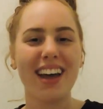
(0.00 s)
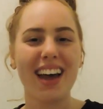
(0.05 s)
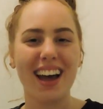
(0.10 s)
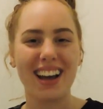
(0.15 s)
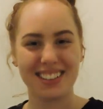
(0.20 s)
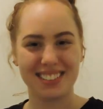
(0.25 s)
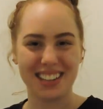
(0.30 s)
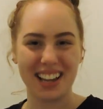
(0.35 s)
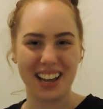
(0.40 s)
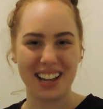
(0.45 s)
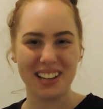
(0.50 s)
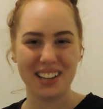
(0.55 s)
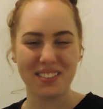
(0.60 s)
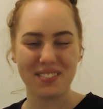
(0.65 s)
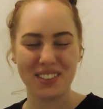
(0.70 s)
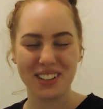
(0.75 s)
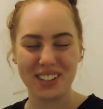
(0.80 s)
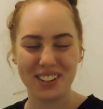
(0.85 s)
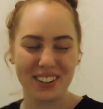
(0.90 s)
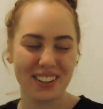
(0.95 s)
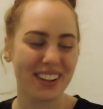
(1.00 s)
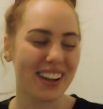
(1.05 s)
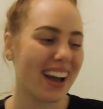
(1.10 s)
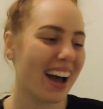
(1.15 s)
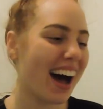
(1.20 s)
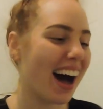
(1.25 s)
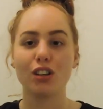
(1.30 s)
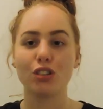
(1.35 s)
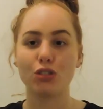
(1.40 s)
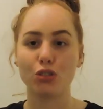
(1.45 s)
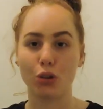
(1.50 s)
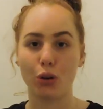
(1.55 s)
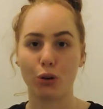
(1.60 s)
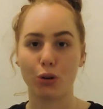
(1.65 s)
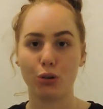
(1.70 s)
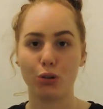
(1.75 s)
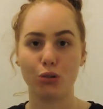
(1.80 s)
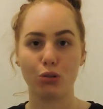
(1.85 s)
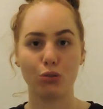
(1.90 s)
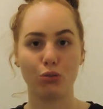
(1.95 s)
A tanning video.
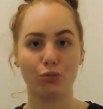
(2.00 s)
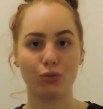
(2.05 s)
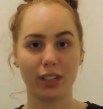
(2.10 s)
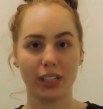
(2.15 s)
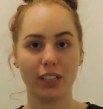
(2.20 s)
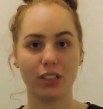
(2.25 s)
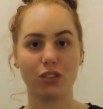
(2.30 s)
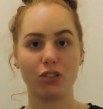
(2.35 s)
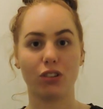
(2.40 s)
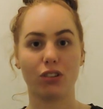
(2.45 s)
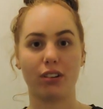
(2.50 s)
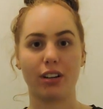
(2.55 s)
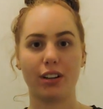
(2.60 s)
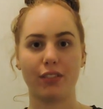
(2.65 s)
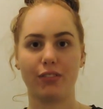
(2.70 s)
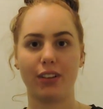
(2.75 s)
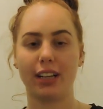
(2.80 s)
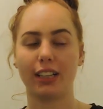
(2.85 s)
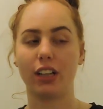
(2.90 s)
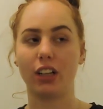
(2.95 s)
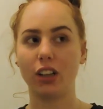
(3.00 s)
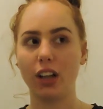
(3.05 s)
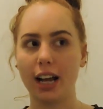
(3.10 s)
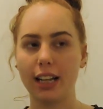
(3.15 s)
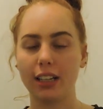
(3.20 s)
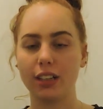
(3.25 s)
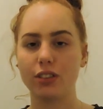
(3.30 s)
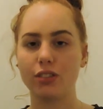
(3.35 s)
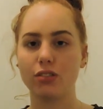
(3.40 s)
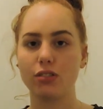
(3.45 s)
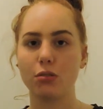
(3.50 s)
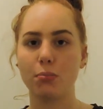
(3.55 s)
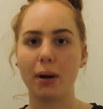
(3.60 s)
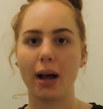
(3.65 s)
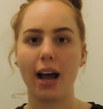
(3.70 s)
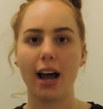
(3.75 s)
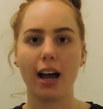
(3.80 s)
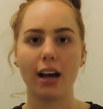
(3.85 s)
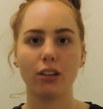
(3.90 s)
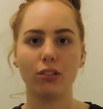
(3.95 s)
So really sorry if like the lighting's real
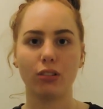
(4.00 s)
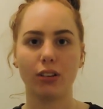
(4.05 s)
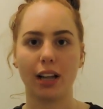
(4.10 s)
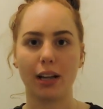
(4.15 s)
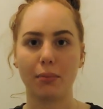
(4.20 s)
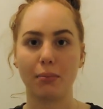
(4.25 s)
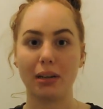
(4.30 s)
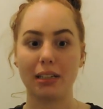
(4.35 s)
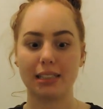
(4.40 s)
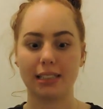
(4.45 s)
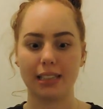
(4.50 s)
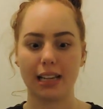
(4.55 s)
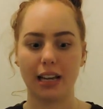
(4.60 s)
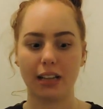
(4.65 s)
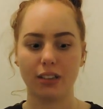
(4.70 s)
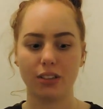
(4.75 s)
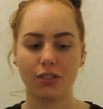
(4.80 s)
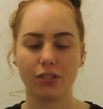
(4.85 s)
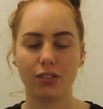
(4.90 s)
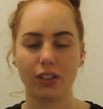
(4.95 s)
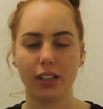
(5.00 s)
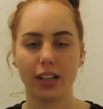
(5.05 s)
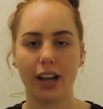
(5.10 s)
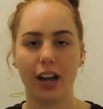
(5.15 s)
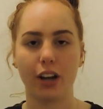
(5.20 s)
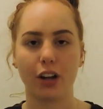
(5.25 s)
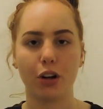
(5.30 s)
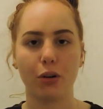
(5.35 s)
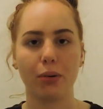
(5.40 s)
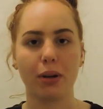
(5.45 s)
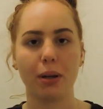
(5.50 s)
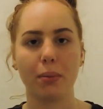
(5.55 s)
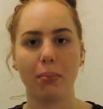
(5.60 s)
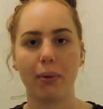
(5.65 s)
bad or like my sound is really echoey,